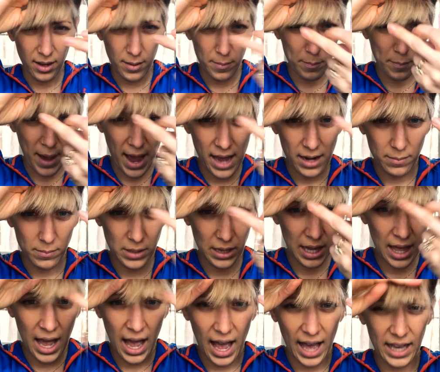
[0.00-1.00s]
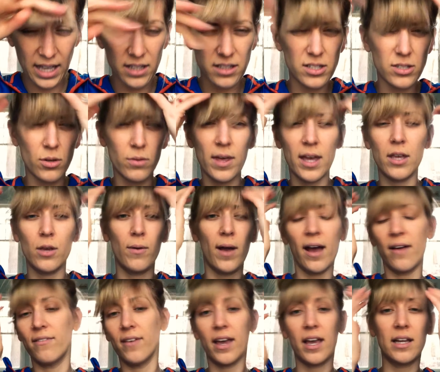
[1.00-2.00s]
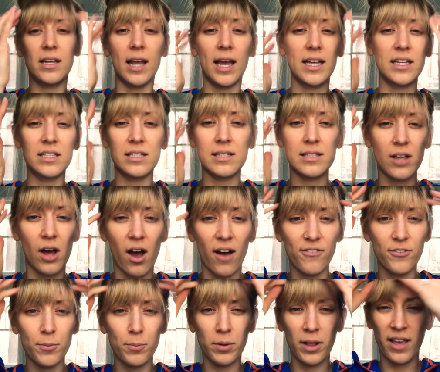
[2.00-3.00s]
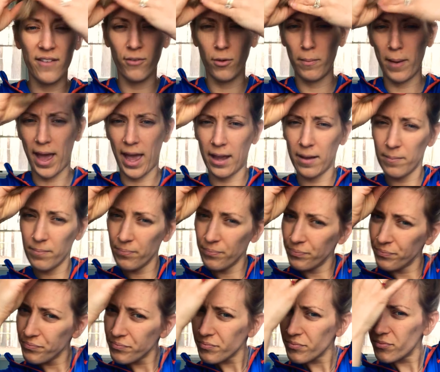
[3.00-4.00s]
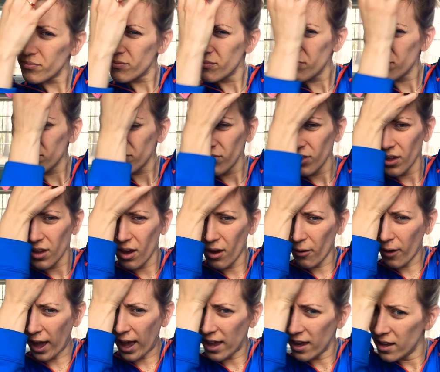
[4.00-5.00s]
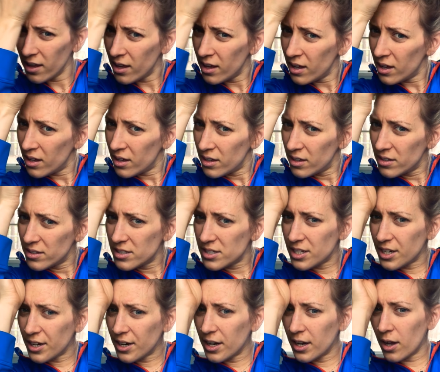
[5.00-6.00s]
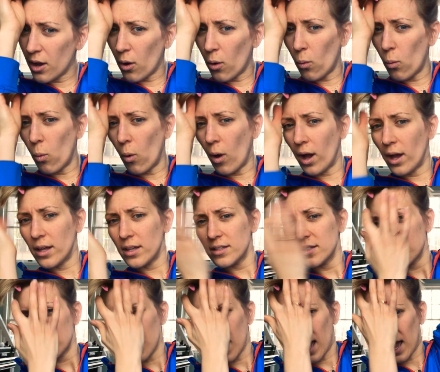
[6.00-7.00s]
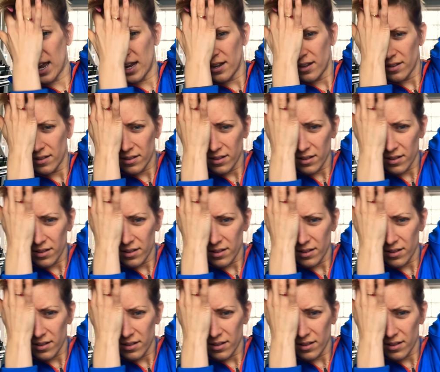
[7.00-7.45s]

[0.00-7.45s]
bottom line so that you have like a nice, soft, playful bang. Okay, so you're gonna go one side.